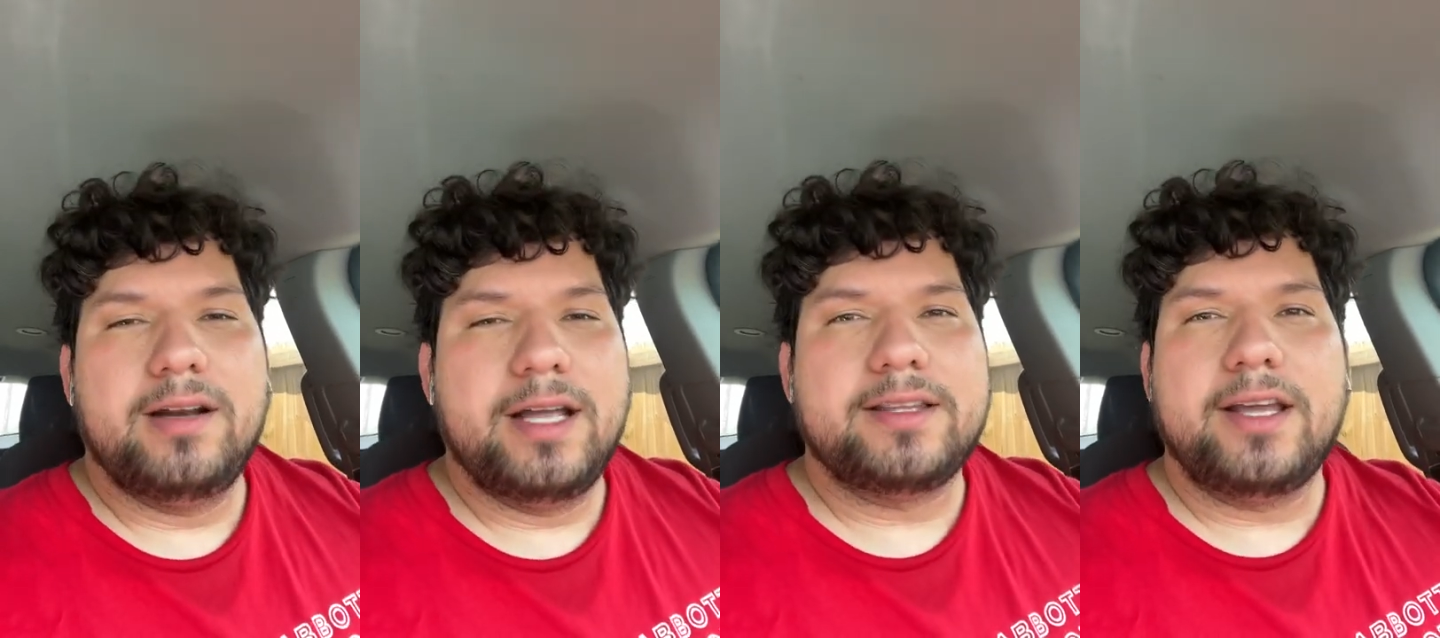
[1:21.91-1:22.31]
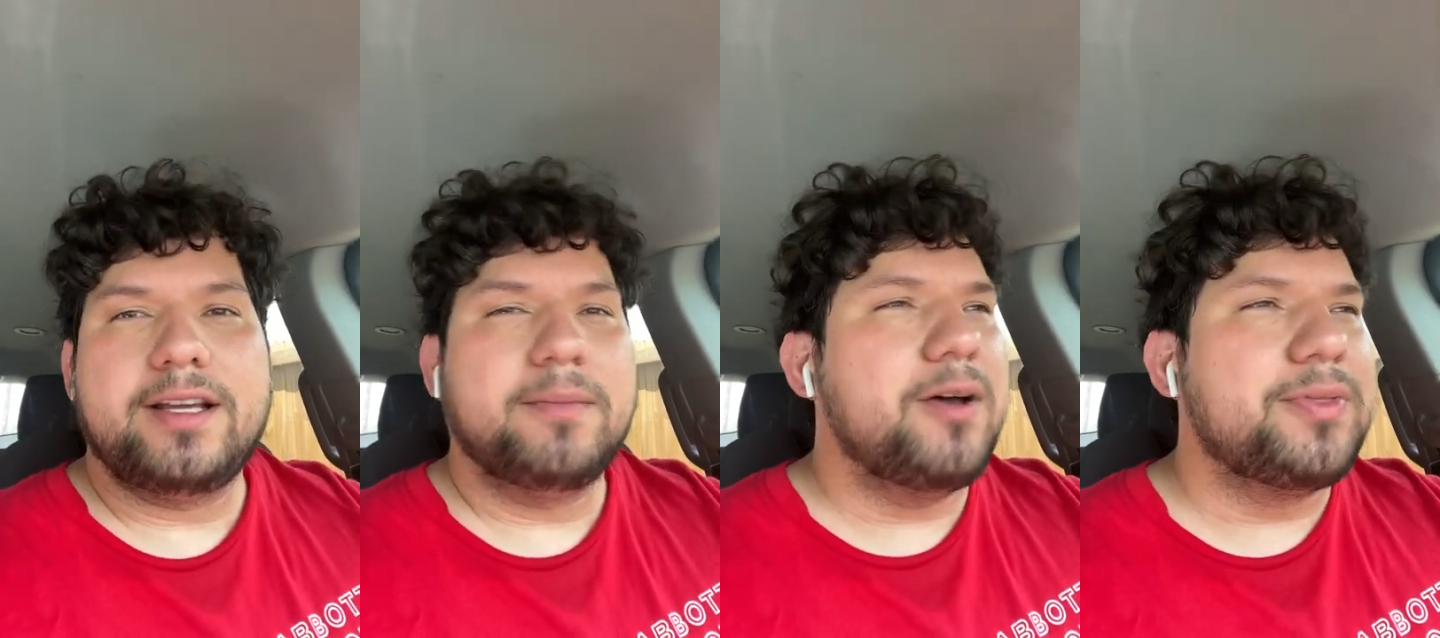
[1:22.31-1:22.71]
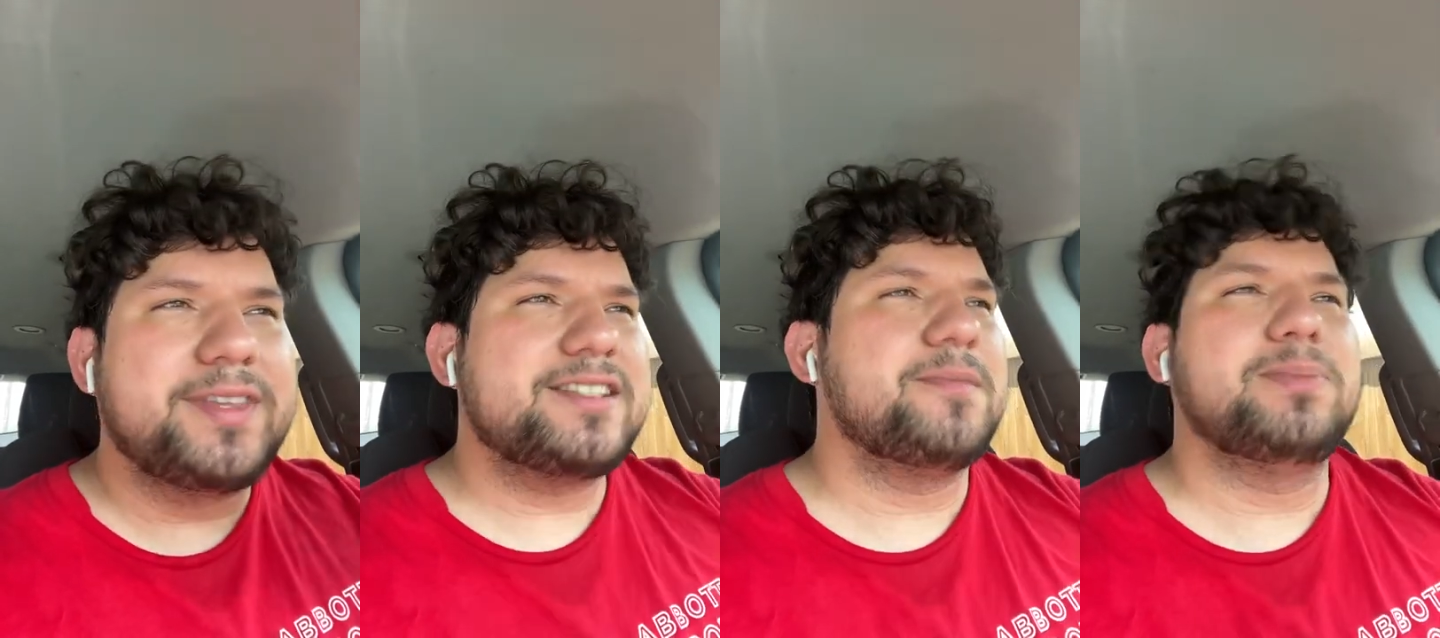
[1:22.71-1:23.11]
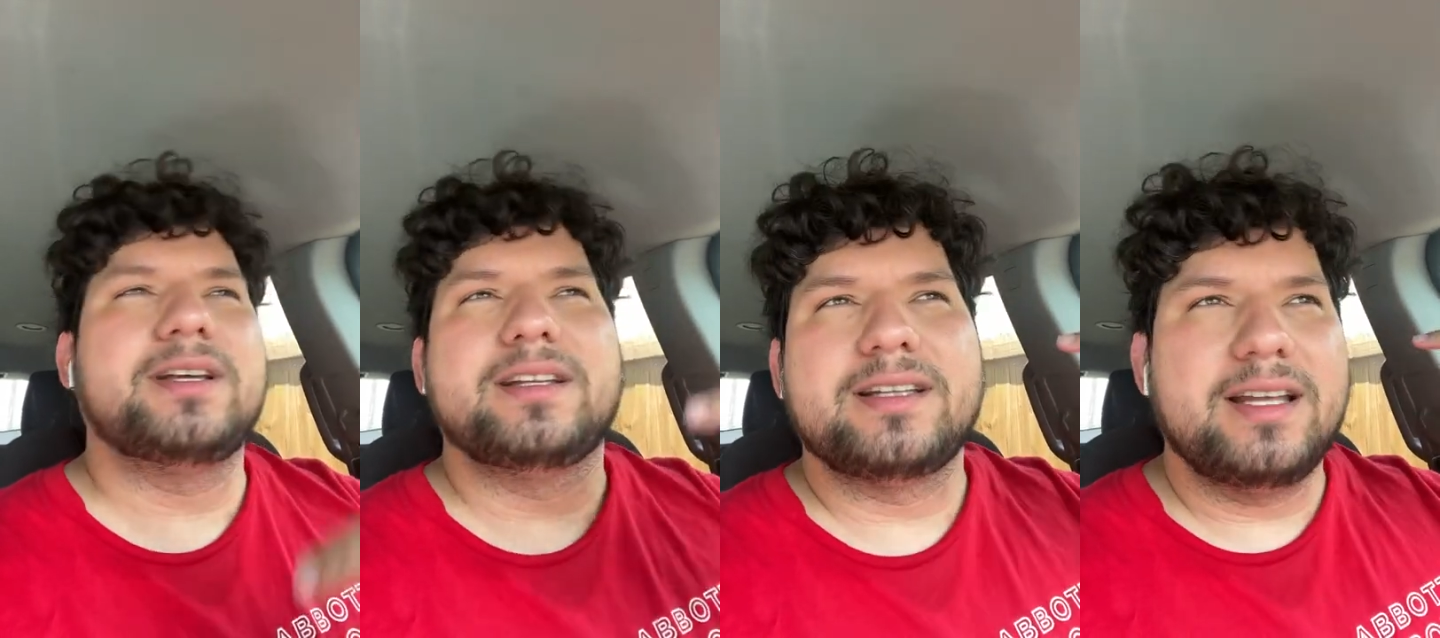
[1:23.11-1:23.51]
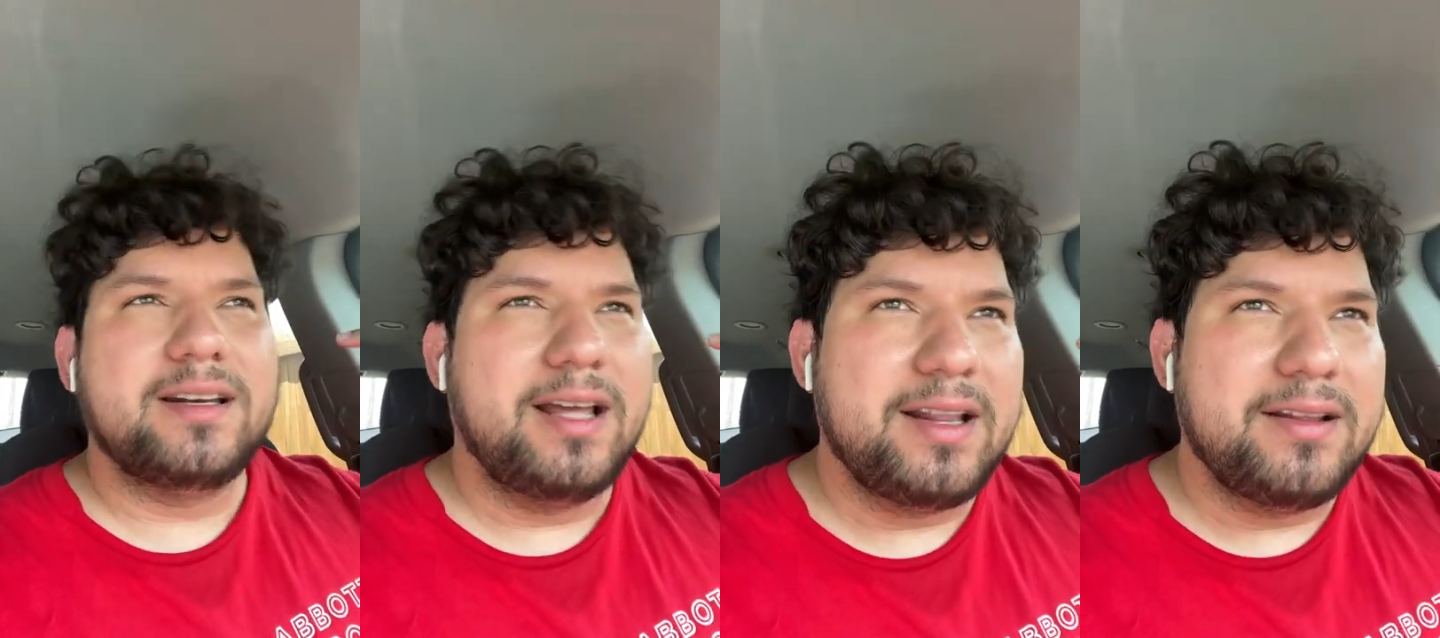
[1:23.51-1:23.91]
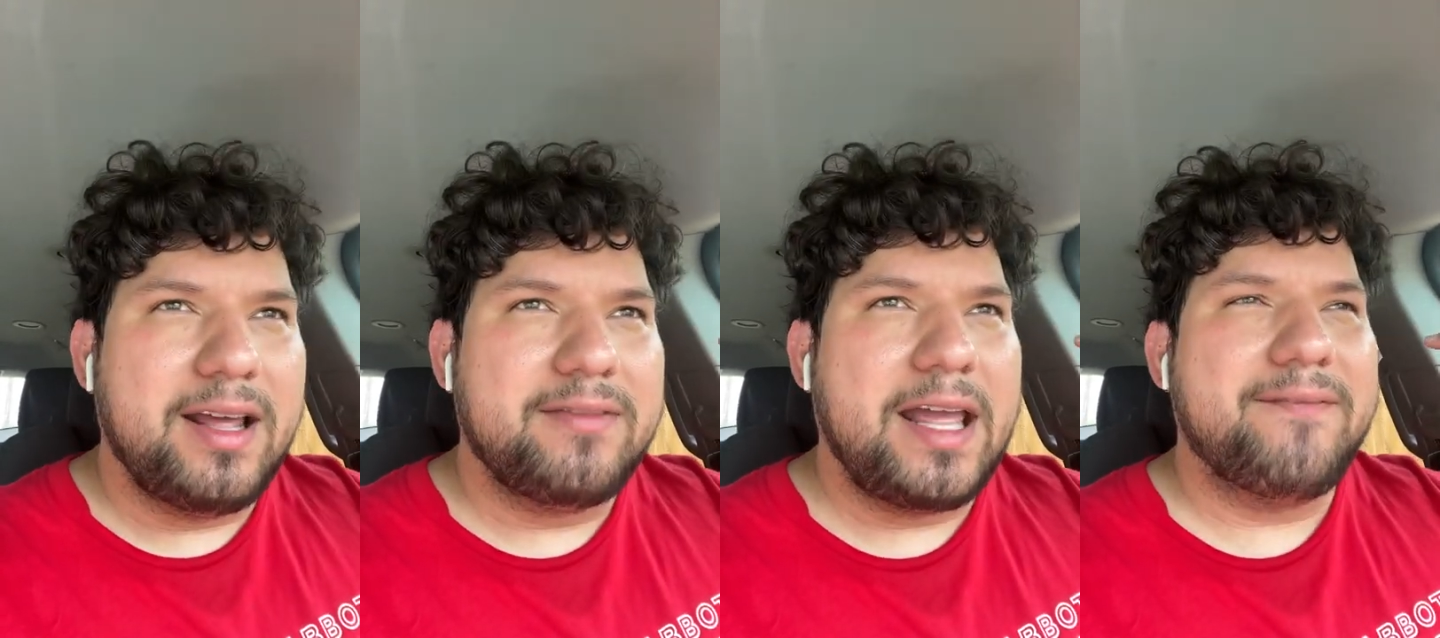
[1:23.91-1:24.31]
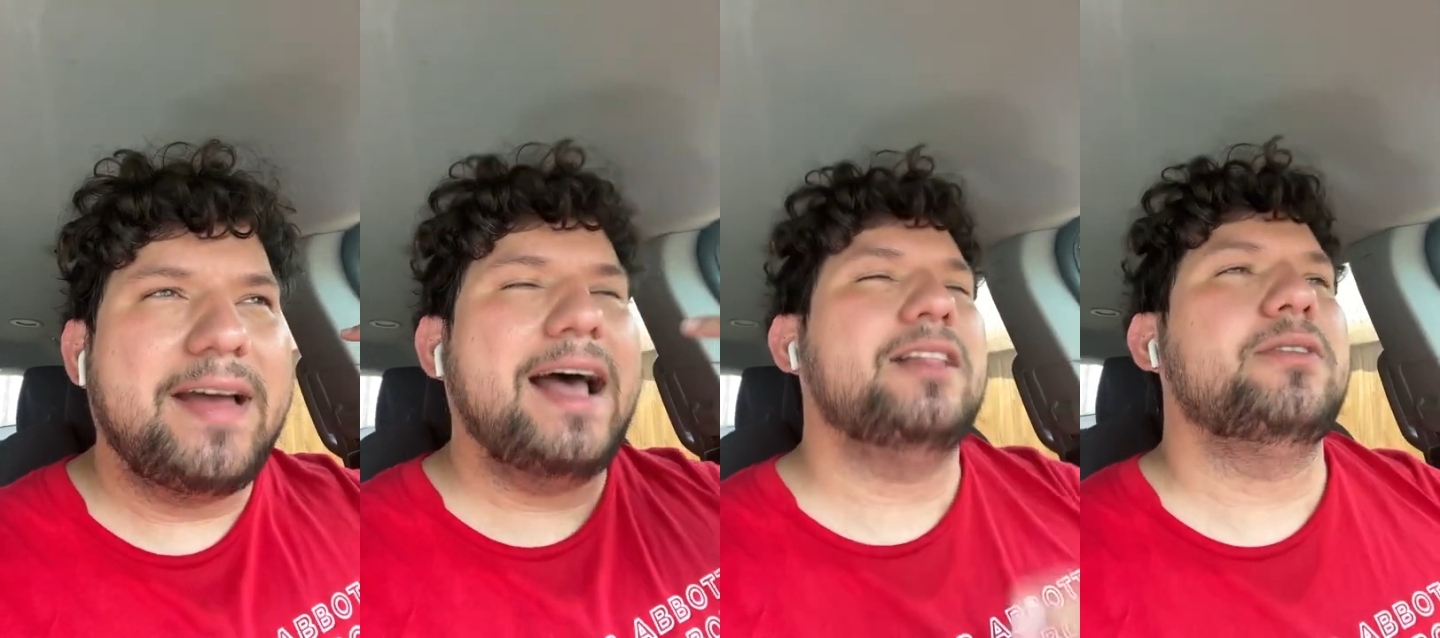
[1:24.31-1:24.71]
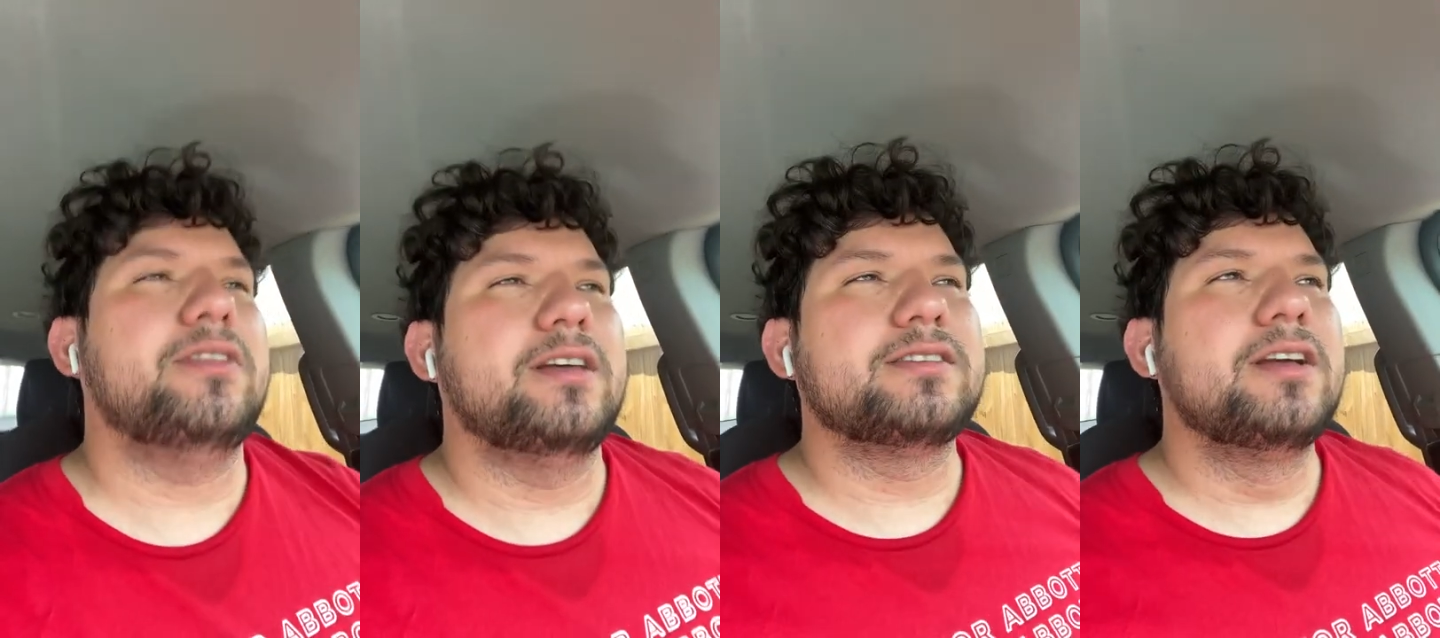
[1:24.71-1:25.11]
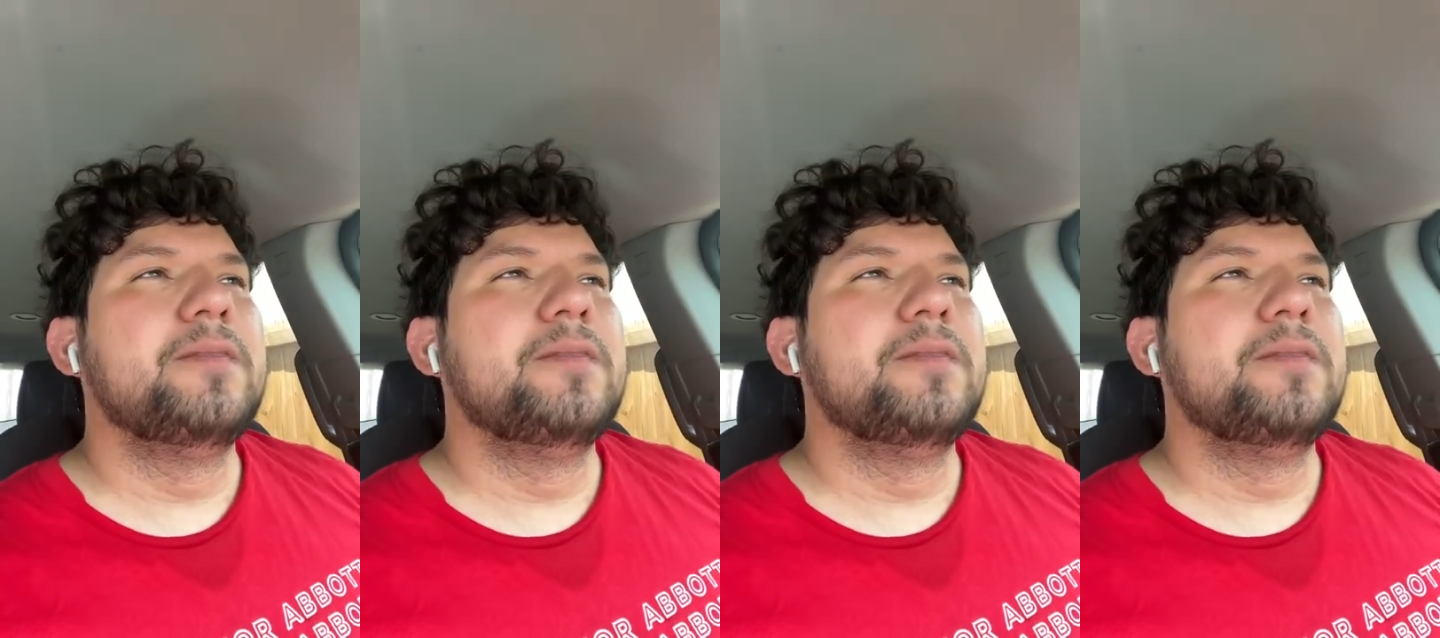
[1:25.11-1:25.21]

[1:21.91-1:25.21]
Like, they come out disciplined and they value things.